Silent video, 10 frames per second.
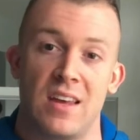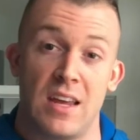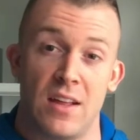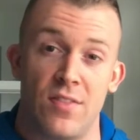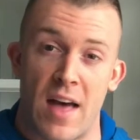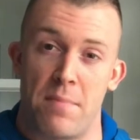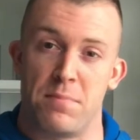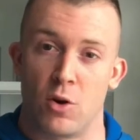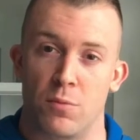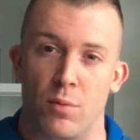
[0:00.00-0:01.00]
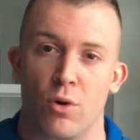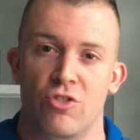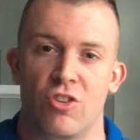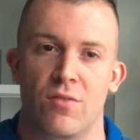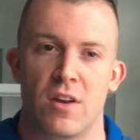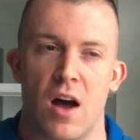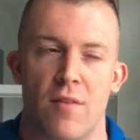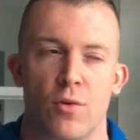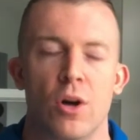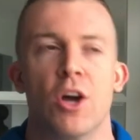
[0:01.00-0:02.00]
in that middle portion of the
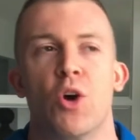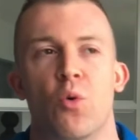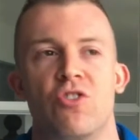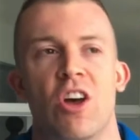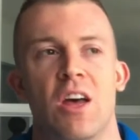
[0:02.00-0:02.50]
novel, which